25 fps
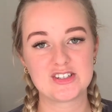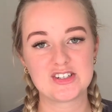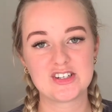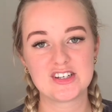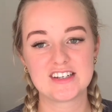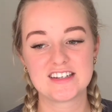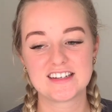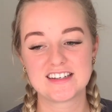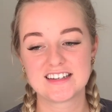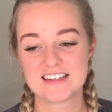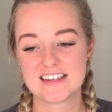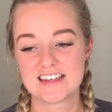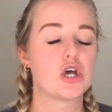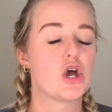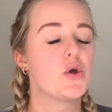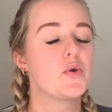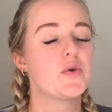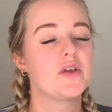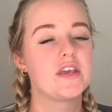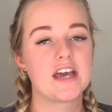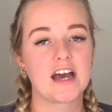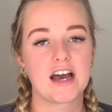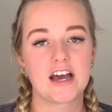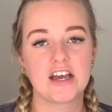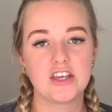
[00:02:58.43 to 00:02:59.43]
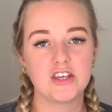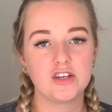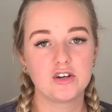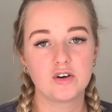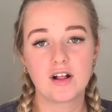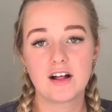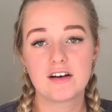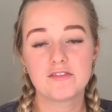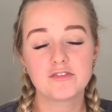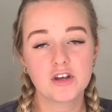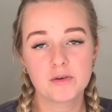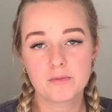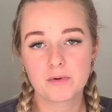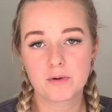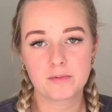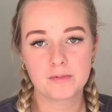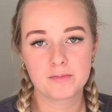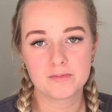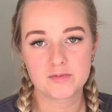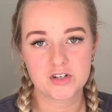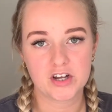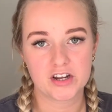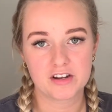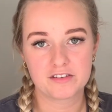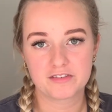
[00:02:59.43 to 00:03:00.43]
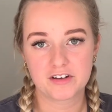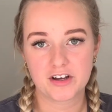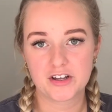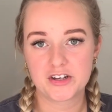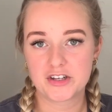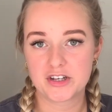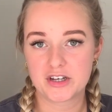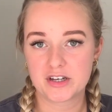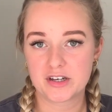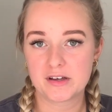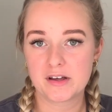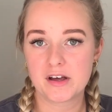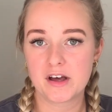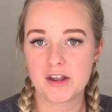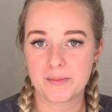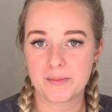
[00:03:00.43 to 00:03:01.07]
So yeah, you'll have no problem trying to find an